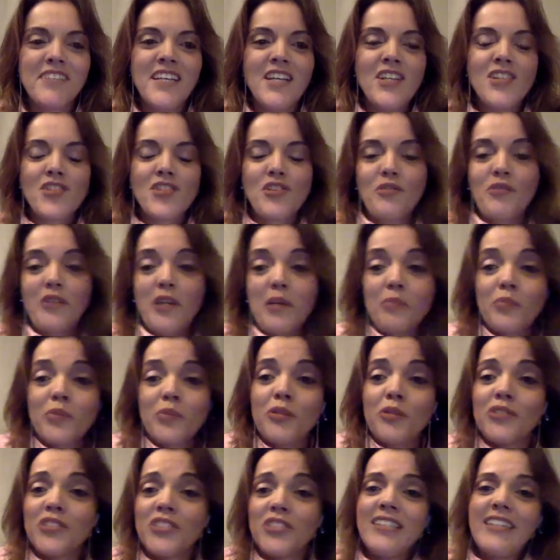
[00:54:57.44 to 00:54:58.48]
So we're
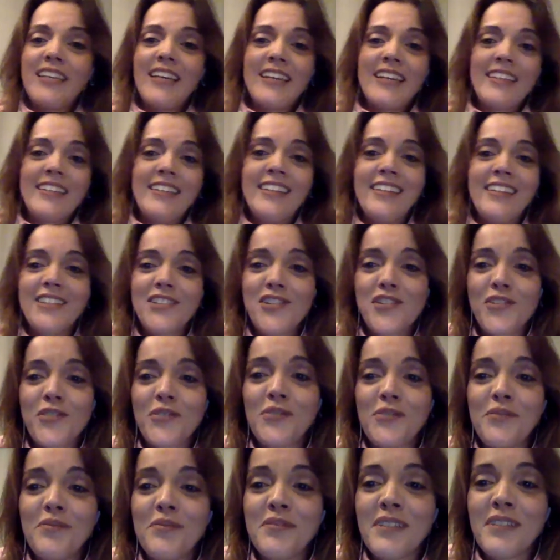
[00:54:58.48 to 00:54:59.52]
approaching the end here.
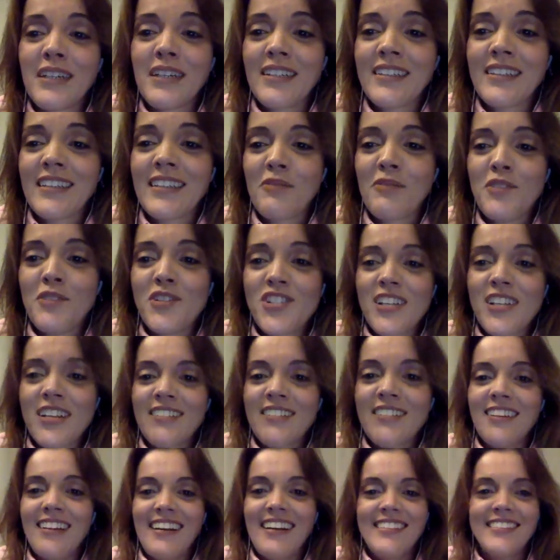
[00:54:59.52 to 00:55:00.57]
So can we start
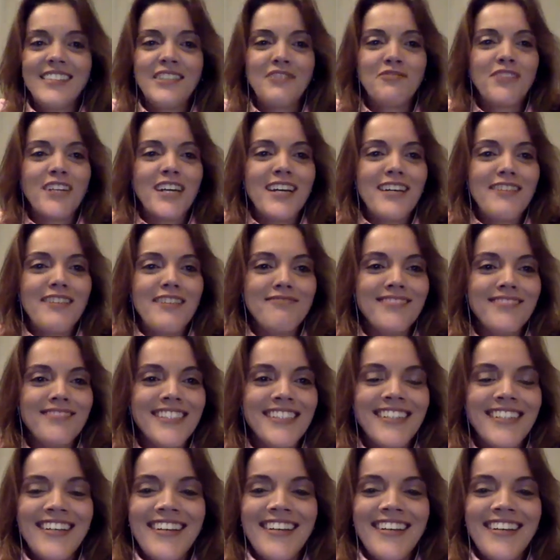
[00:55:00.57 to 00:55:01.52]
the lightning round?